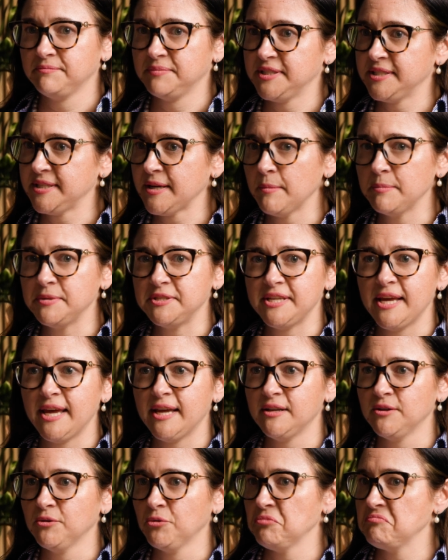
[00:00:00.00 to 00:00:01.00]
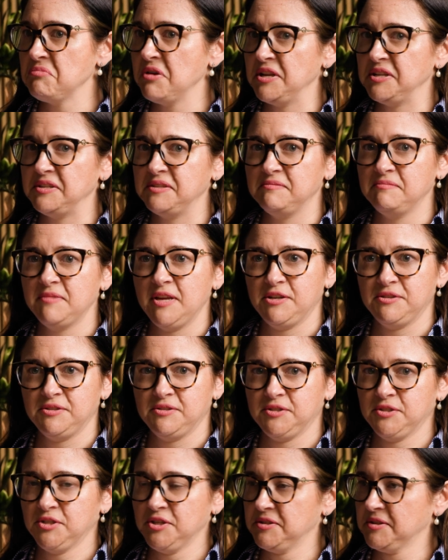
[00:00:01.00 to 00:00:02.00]
subset, or
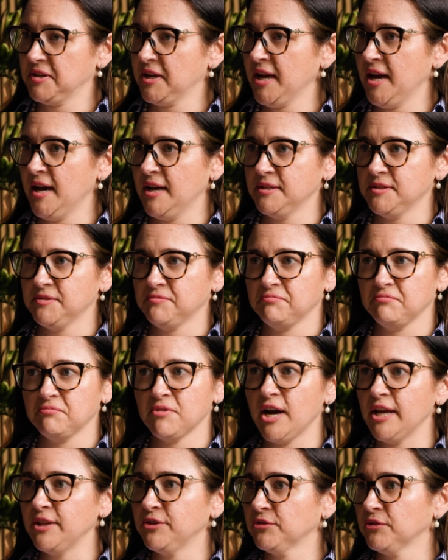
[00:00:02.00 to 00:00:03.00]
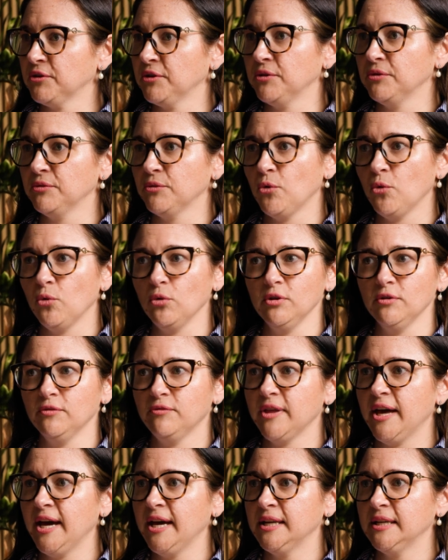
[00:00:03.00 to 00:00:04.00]
it just cuts right through all
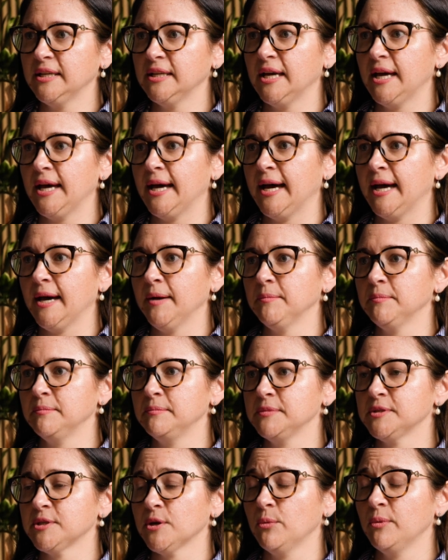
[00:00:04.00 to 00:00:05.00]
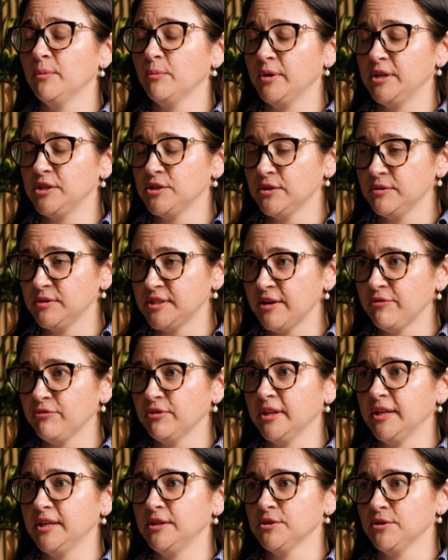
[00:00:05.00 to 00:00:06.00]
of that. So we
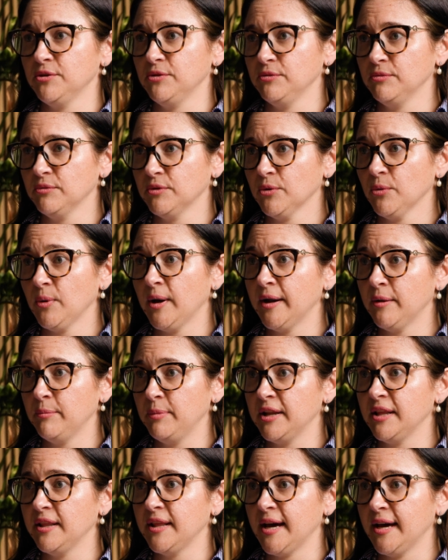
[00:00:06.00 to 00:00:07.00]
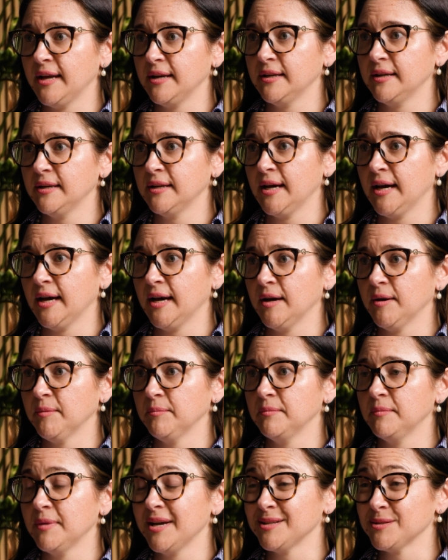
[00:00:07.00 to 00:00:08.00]
definitely do quite a bit of that
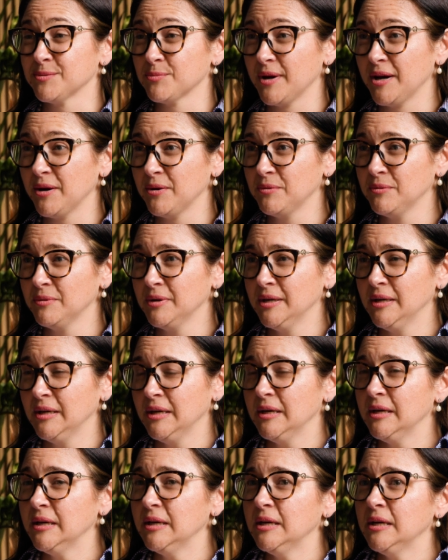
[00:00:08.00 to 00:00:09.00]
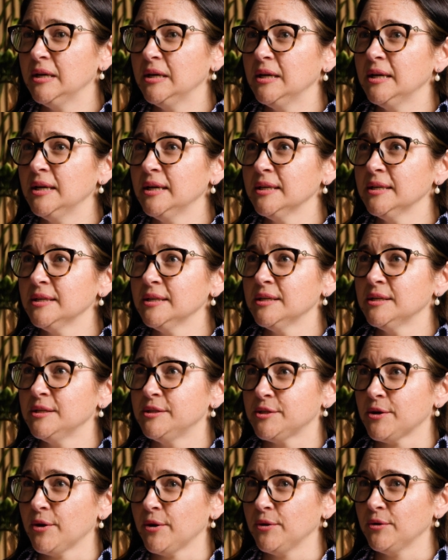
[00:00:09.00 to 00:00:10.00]
as well.
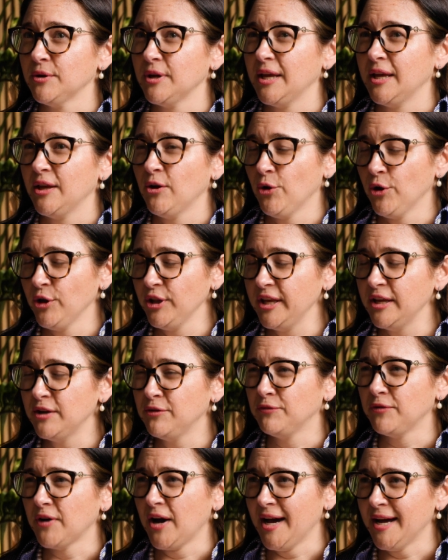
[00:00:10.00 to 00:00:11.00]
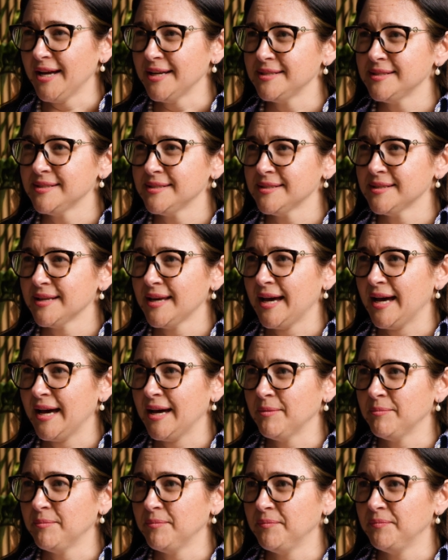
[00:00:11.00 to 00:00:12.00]
So early advice
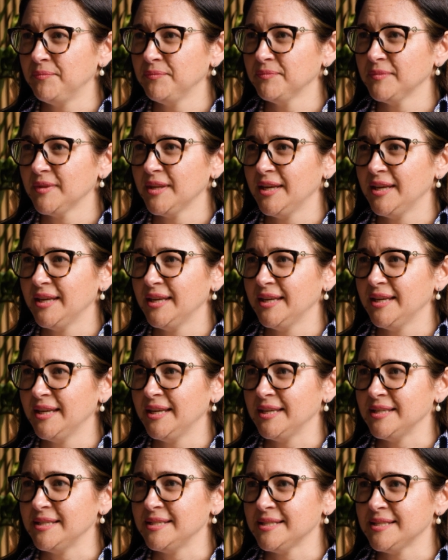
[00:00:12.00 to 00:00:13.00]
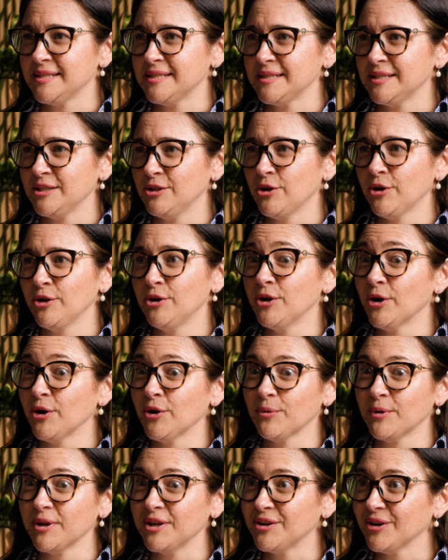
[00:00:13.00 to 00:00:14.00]
is you don't
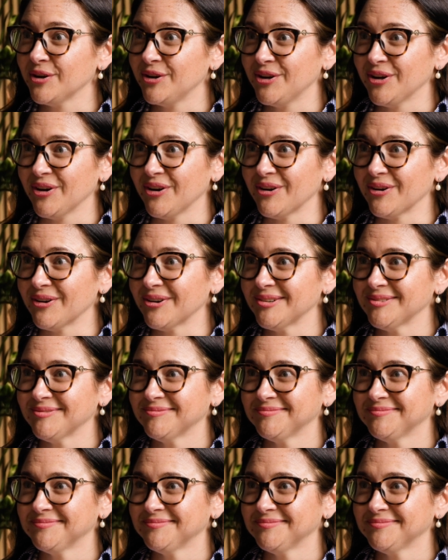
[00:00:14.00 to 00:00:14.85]
know what you don't know.